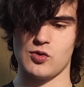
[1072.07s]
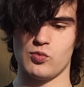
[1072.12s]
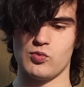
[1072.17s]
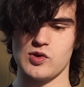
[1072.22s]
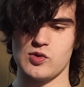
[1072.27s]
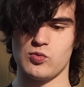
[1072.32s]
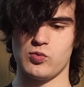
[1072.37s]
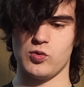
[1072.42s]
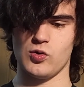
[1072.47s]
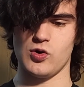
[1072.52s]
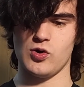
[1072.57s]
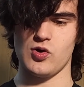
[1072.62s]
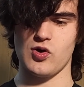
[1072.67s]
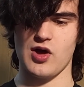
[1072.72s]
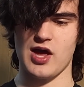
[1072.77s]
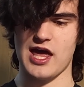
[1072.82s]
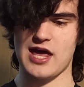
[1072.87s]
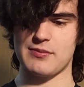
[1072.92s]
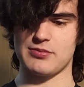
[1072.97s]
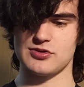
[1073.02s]

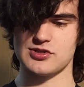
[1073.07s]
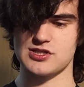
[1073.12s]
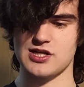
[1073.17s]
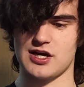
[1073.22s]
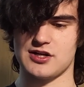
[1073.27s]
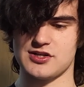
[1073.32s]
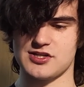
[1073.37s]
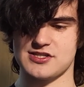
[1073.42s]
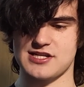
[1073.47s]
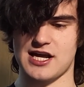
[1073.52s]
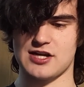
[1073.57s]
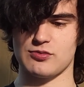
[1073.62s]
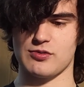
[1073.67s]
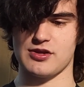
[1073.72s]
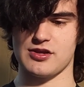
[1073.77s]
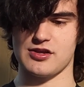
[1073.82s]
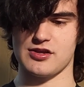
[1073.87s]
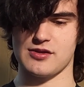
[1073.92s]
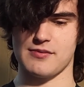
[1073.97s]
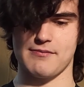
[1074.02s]

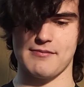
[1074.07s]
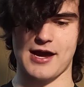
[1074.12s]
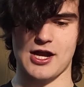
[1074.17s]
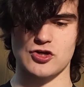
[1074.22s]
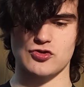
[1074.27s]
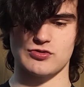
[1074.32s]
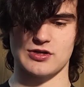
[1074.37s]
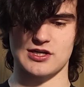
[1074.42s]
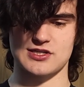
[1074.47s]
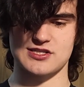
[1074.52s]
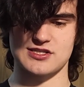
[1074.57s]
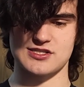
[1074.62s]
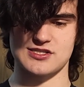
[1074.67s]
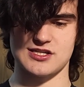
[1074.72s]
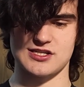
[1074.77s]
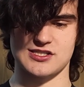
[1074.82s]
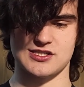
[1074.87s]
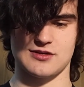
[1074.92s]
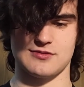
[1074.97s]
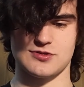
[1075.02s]
the metrics and
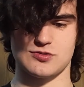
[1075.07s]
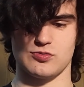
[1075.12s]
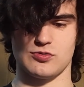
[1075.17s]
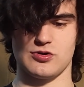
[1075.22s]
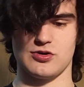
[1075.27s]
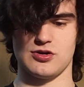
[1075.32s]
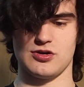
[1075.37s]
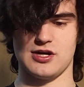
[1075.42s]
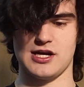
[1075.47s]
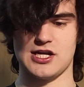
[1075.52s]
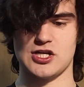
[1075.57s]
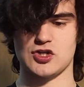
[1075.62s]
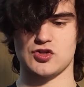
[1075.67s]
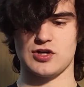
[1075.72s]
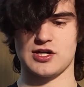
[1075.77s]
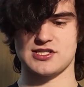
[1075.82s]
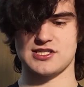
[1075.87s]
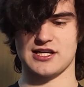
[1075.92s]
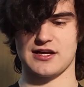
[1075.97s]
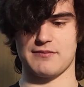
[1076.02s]
systems were
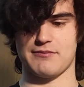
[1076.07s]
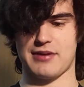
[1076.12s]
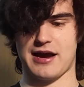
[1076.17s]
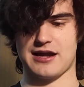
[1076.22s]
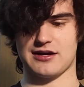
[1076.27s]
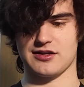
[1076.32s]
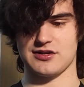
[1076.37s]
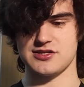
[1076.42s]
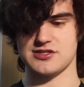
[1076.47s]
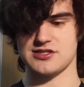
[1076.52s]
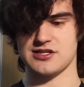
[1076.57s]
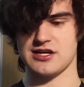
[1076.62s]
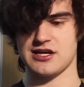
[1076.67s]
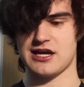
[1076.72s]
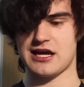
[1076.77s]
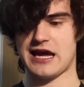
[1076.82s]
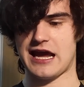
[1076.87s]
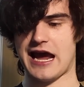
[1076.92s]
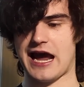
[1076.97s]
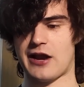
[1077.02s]
interesting and balanced,
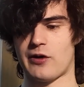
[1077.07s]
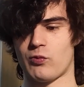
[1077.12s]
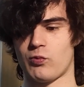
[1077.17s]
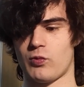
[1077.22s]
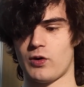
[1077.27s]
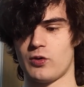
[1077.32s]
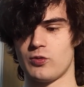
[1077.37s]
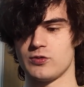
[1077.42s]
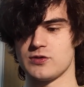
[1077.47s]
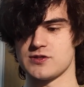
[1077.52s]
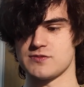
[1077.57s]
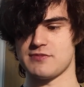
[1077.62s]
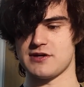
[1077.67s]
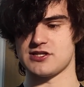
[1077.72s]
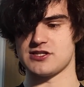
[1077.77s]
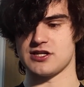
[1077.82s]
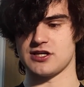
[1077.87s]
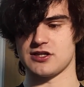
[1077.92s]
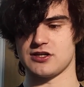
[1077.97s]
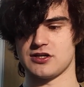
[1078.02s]
and what was
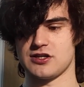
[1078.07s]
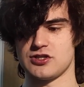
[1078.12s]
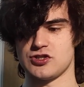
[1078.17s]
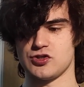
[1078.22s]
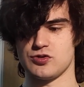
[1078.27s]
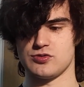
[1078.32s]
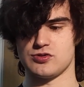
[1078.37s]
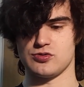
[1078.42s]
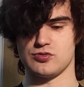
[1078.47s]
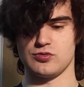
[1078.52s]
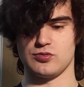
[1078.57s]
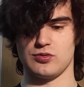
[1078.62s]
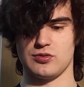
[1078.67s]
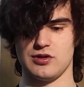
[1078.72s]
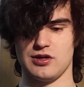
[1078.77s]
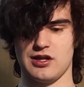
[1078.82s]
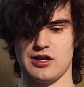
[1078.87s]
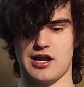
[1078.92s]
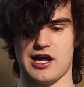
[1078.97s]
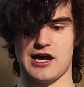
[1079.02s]
missing due to
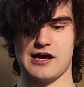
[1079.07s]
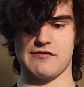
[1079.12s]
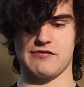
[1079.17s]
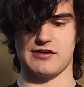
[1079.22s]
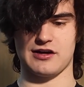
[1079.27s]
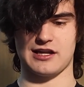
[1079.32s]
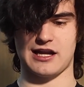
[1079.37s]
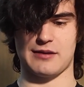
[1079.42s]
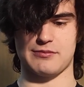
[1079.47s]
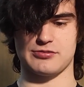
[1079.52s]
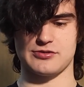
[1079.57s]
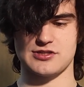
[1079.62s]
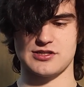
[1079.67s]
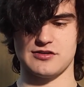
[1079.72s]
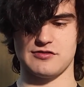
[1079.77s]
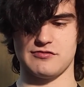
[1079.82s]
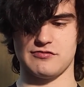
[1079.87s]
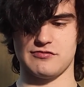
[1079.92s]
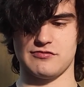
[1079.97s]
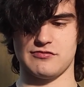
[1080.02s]
the live
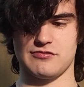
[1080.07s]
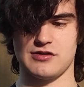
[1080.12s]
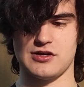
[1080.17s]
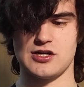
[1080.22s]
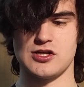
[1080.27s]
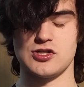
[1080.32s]
collaborative